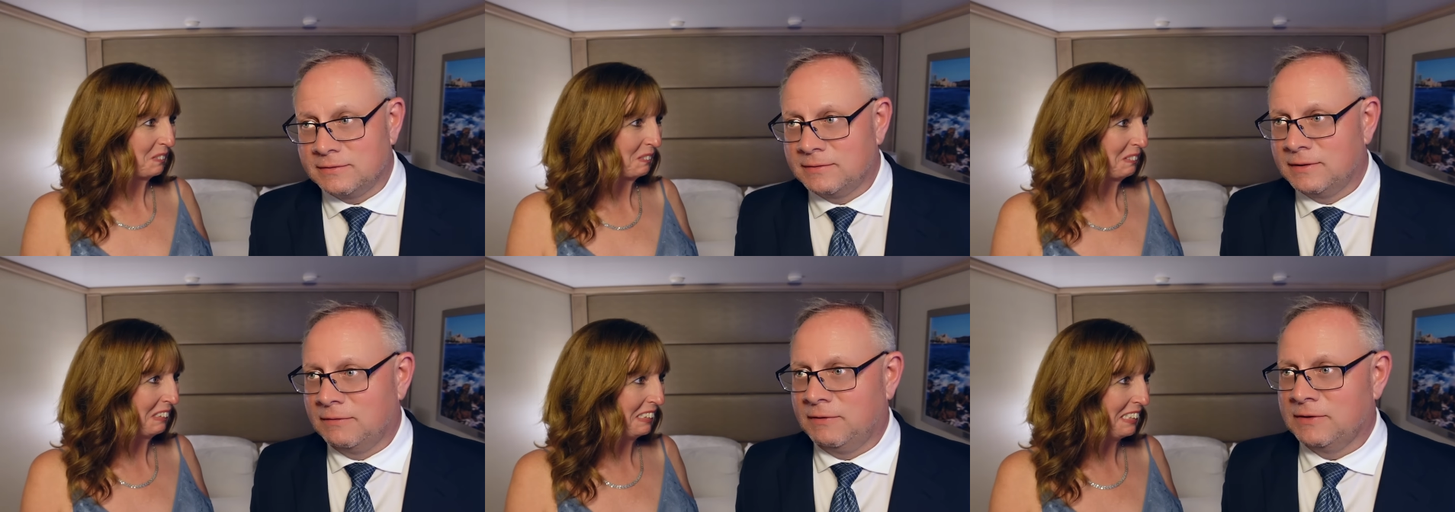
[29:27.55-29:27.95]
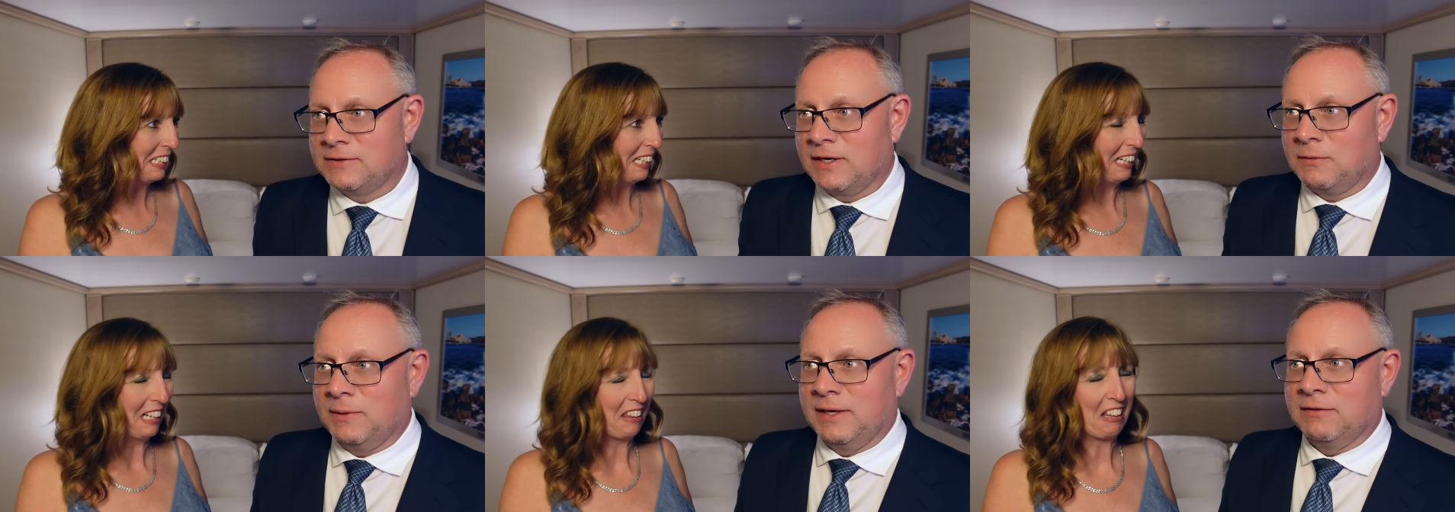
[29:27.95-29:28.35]
Speaker 1: It feels yeah, like
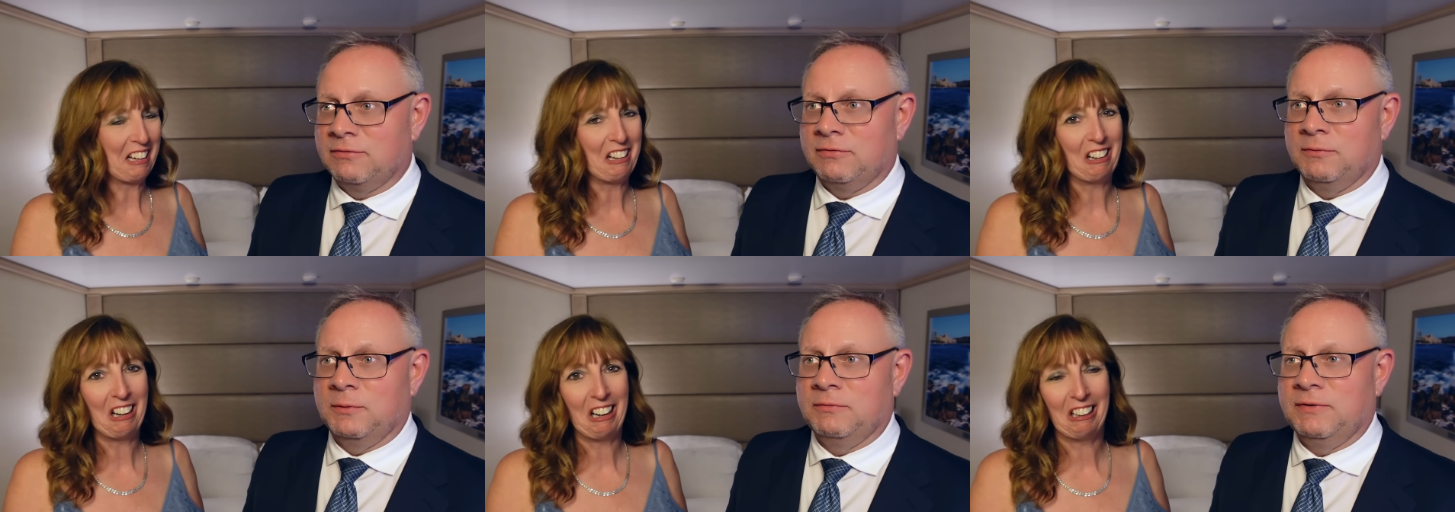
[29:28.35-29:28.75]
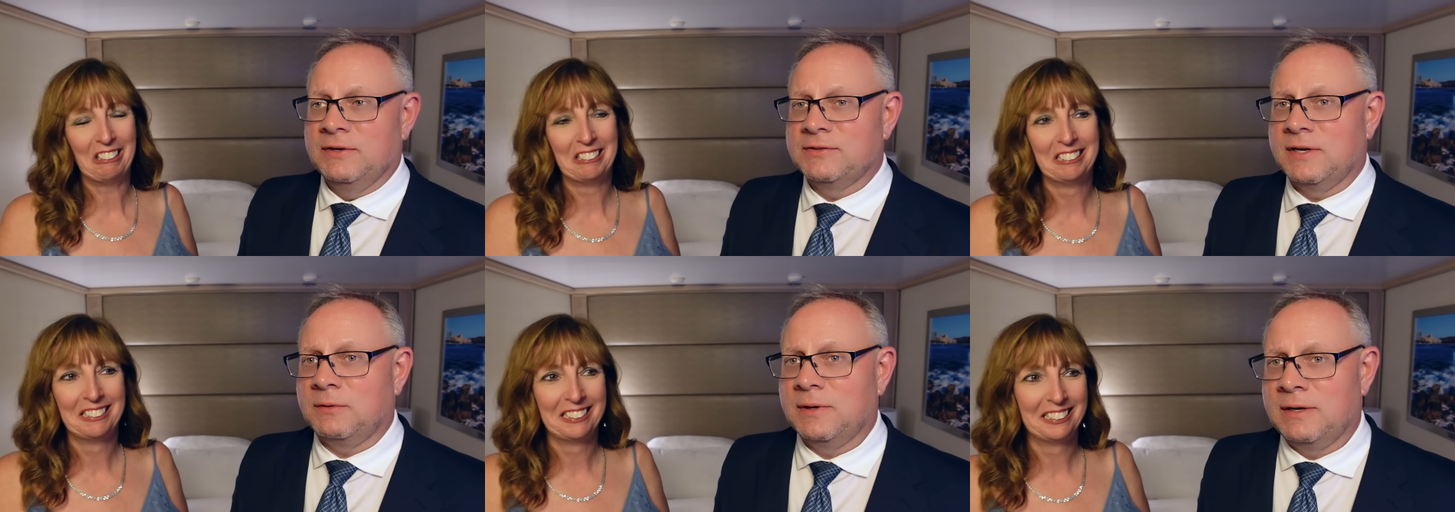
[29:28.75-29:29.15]
we have. It feels
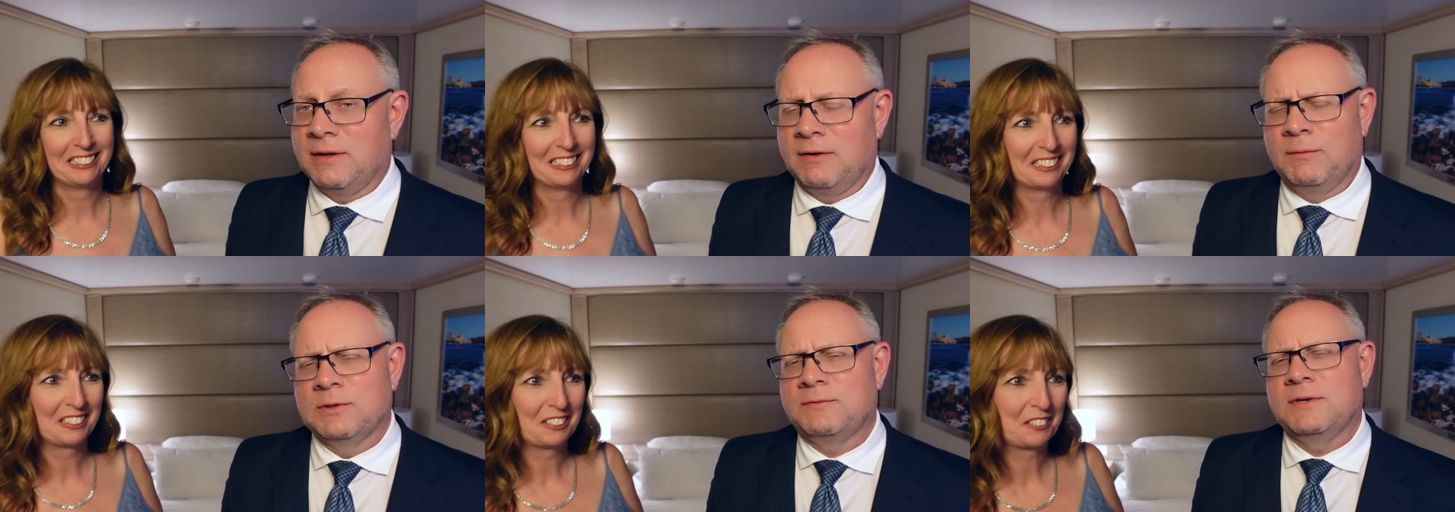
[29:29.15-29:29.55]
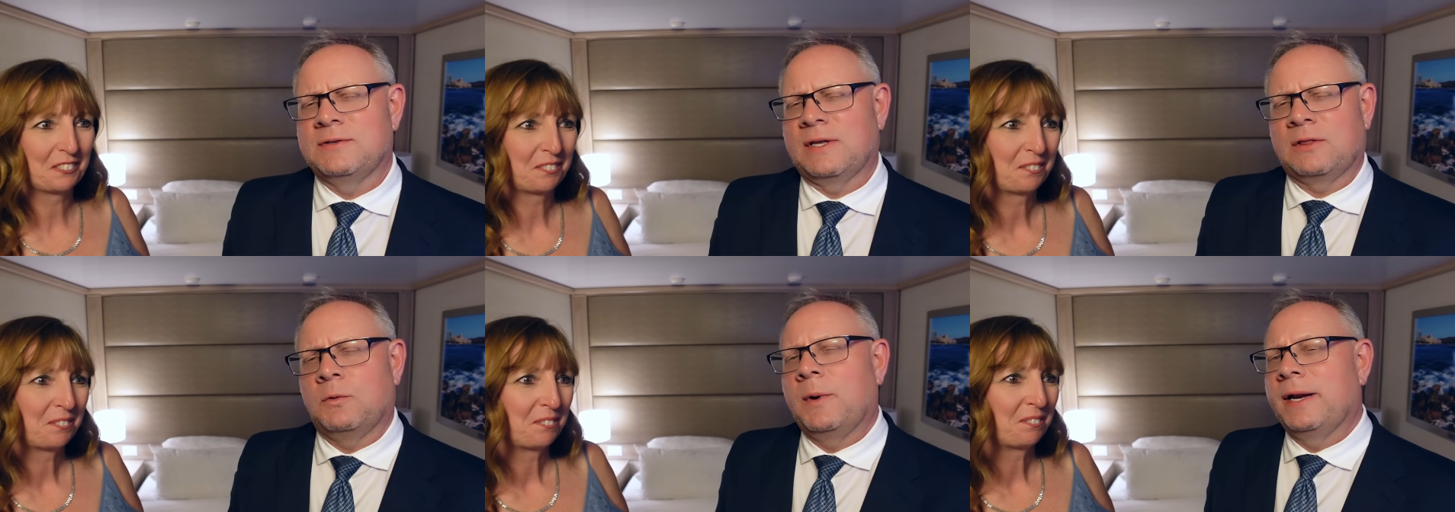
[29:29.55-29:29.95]
like it almost feels like
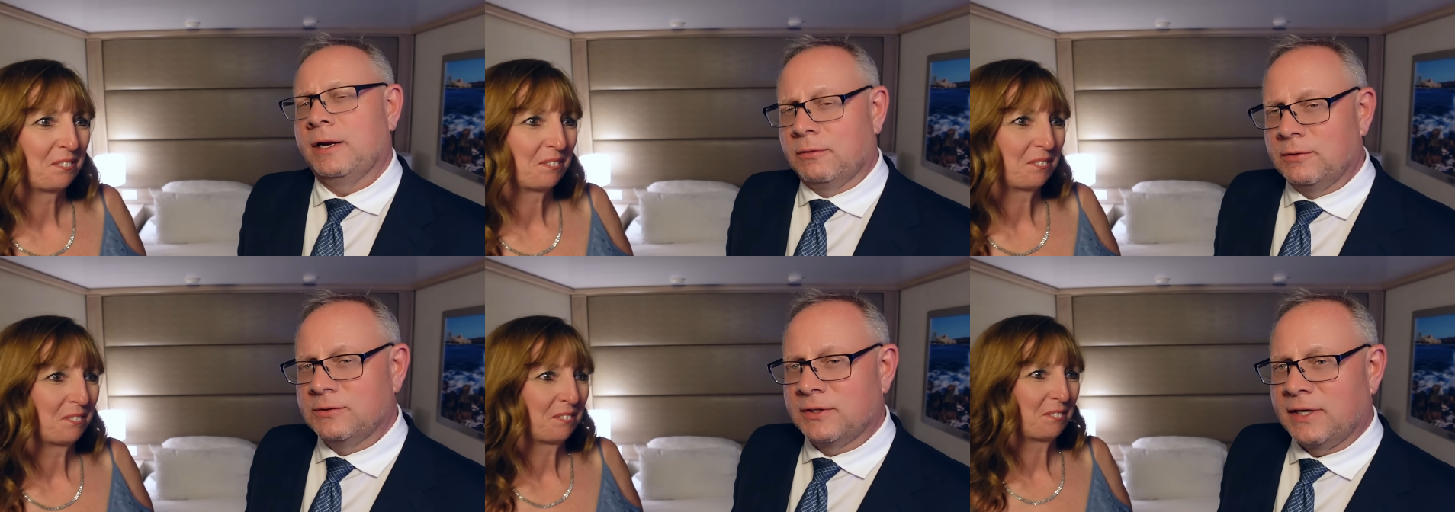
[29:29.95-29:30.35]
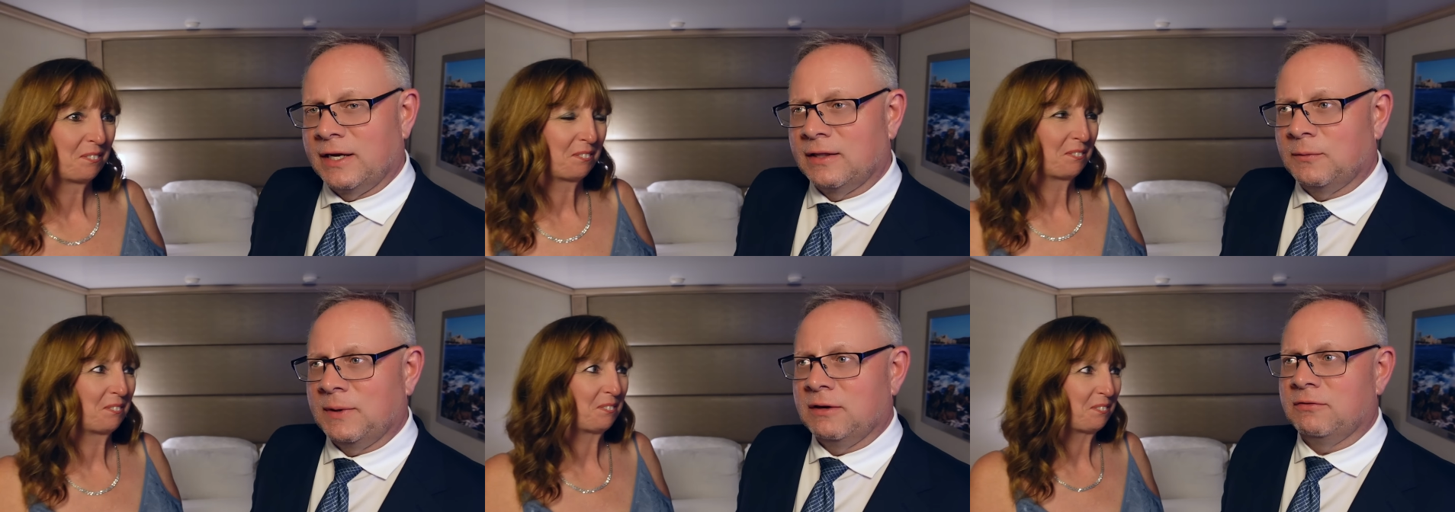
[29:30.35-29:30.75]
the wedding cruise again. That
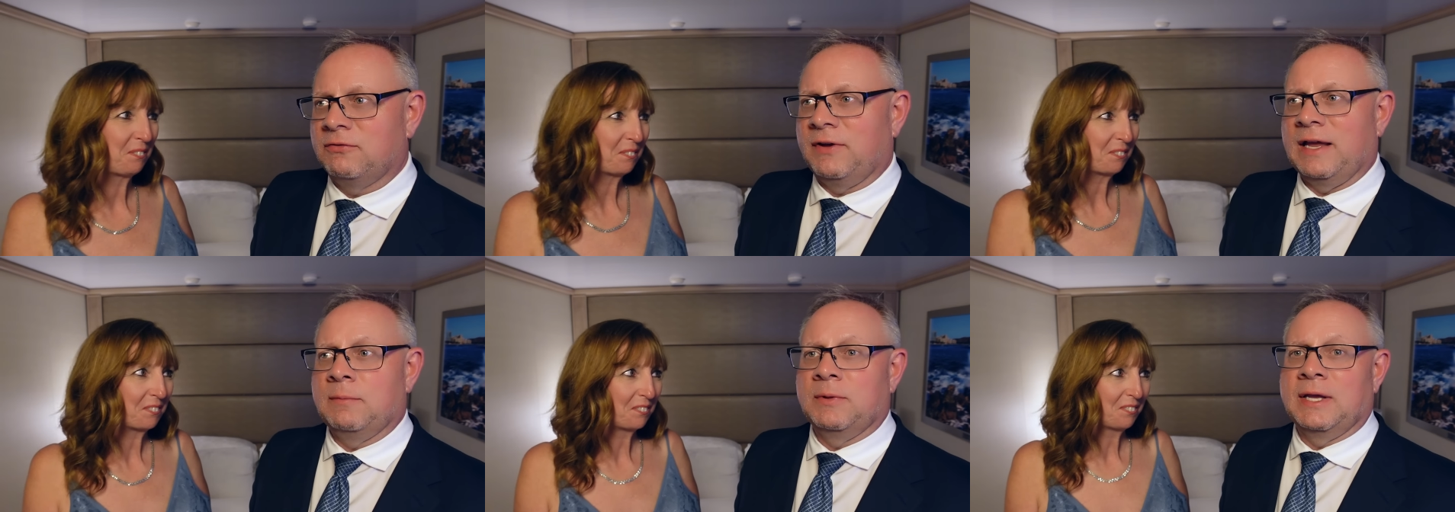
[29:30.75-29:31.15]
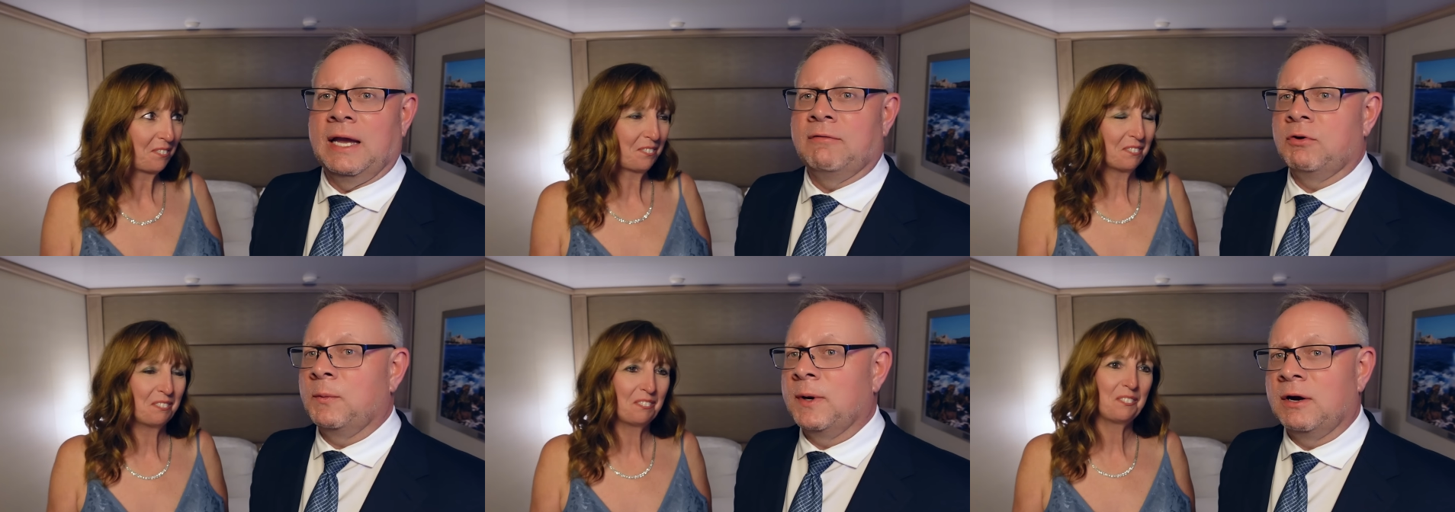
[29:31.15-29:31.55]
we have family
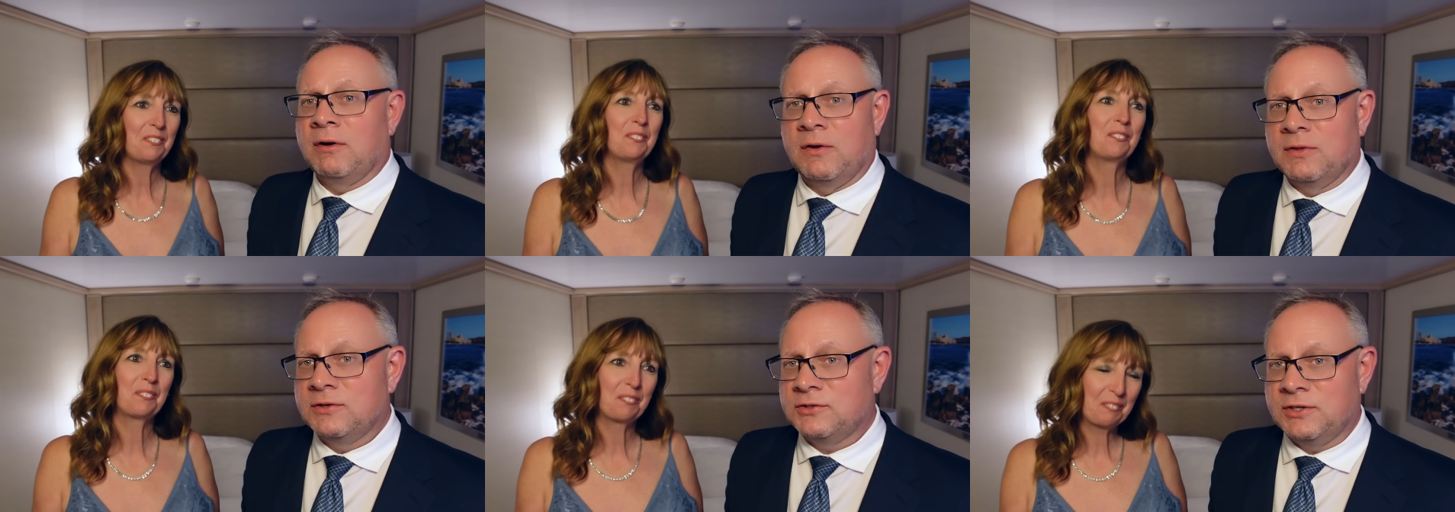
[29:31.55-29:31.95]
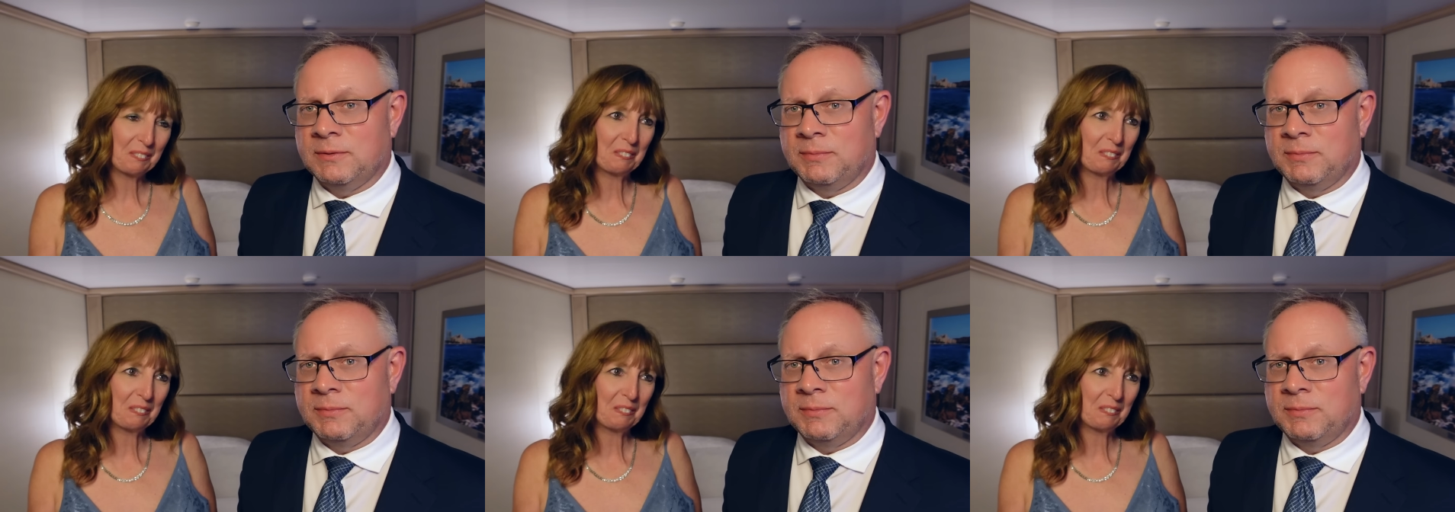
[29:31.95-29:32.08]
everywhere around the ship, and mm-hmm.